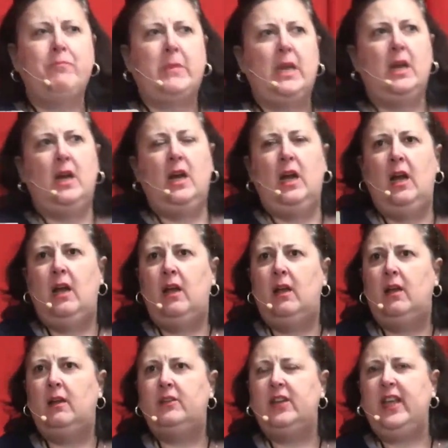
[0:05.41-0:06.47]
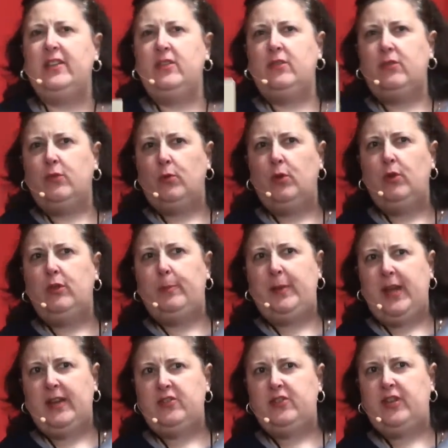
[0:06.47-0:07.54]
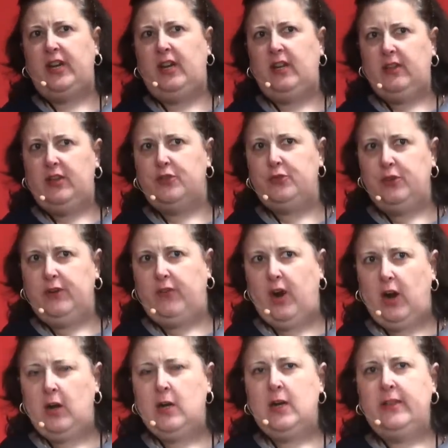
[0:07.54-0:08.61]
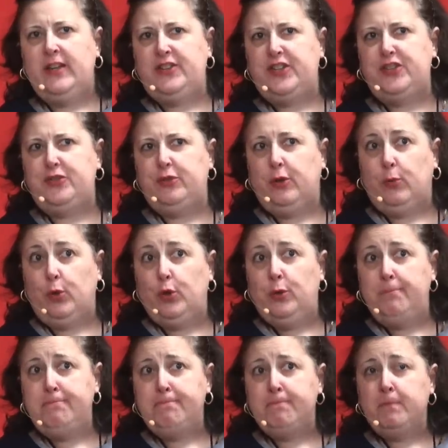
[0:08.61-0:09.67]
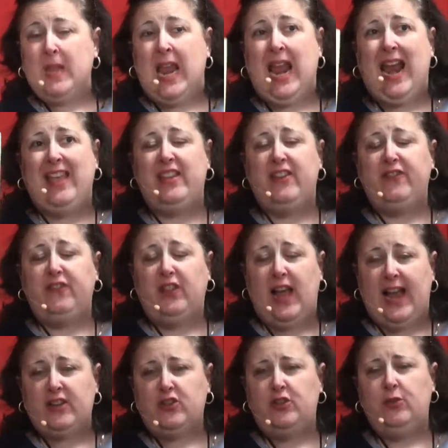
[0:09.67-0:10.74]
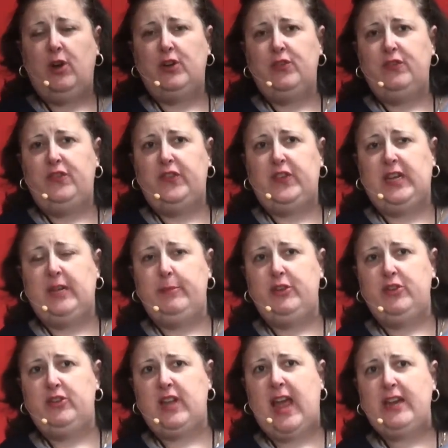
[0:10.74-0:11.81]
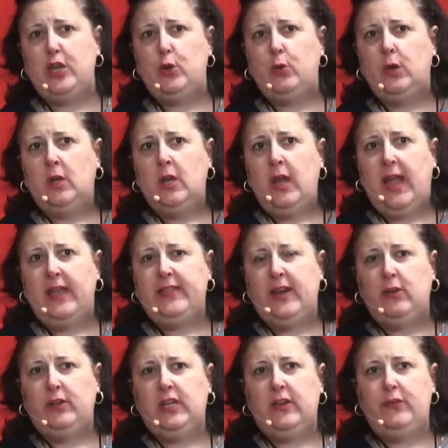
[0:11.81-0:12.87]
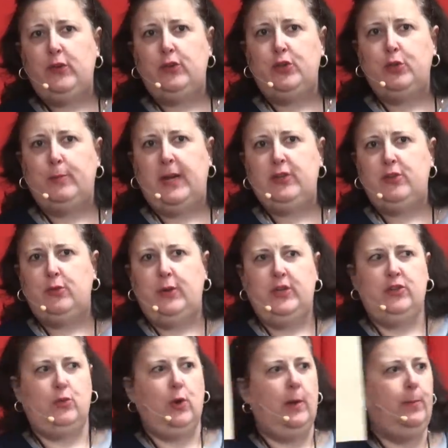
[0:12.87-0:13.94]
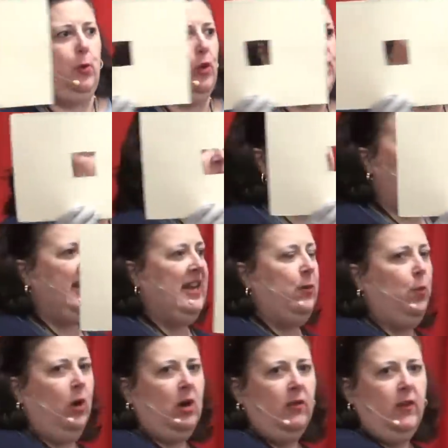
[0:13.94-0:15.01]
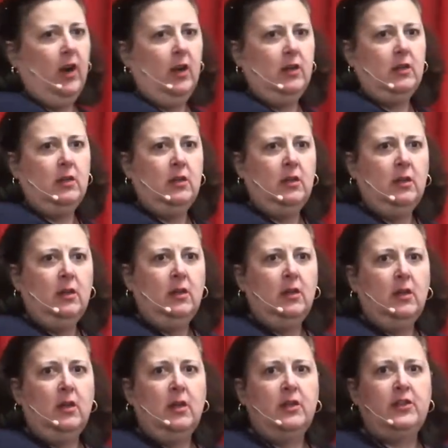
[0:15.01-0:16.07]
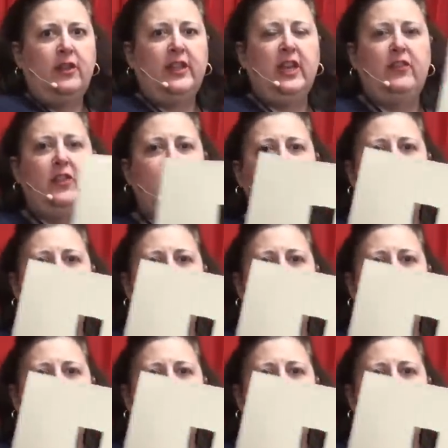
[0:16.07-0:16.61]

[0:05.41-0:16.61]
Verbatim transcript: Uh, to get through the PhD in the history of art, they sit you in a room and they flash 250 images at you and they only give you a two by two inch square portion of any work of art. So they give you the